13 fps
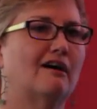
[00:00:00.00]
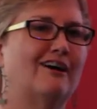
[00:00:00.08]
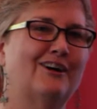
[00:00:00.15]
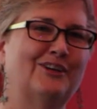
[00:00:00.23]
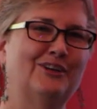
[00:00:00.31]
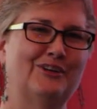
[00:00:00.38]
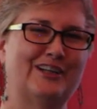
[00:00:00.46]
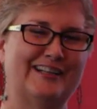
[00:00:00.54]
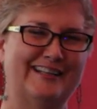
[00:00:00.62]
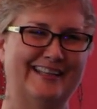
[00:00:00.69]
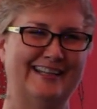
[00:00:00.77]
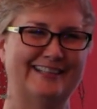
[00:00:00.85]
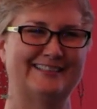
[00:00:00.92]
are you
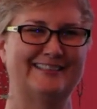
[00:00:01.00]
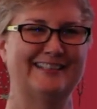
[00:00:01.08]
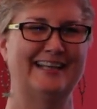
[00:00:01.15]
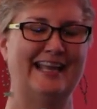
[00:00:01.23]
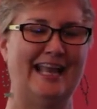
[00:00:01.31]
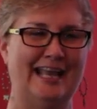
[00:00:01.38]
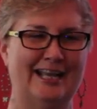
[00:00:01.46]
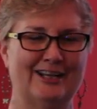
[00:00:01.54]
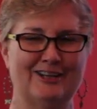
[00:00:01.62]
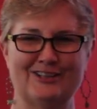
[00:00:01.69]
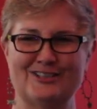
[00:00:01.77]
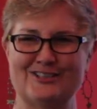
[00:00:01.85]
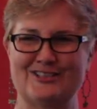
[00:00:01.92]
collecting
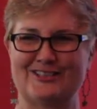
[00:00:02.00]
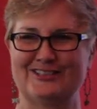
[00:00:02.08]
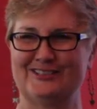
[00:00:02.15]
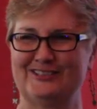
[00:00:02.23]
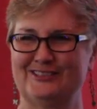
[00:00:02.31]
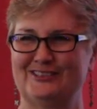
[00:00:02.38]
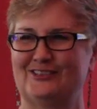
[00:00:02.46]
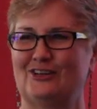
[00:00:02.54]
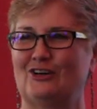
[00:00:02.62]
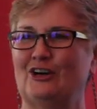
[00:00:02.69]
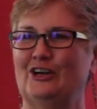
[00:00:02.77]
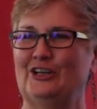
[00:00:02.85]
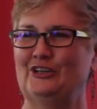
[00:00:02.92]
anchors
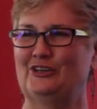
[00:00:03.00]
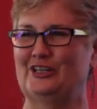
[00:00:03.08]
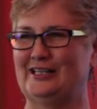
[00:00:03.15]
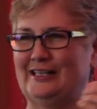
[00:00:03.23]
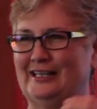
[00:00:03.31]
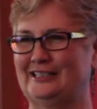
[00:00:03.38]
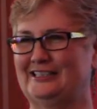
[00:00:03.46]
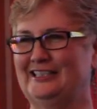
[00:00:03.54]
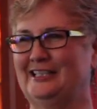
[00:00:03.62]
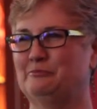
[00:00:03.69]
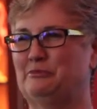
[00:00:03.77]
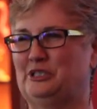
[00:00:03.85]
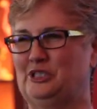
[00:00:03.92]
or are you
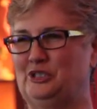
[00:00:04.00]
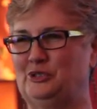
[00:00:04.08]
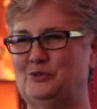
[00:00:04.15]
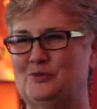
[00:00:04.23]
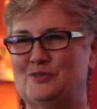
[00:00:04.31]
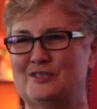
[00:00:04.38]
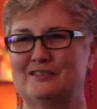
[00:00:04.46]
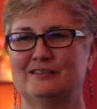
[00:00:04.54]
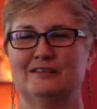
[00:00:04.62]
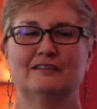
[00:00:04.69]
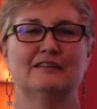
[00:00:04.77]
collecting balloons?